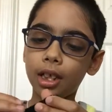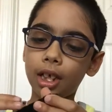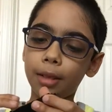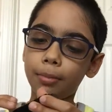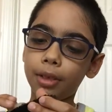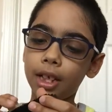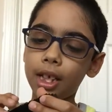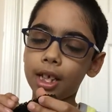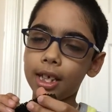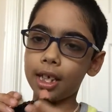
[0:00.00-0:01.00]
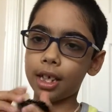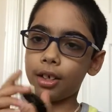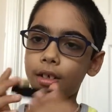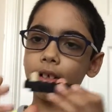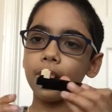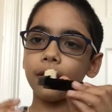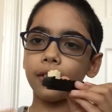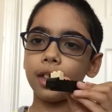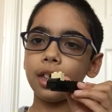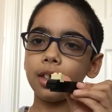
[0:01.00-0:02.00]
and put it here like
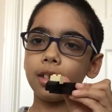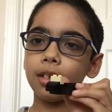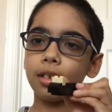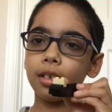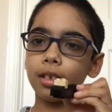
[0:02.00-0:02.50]
this.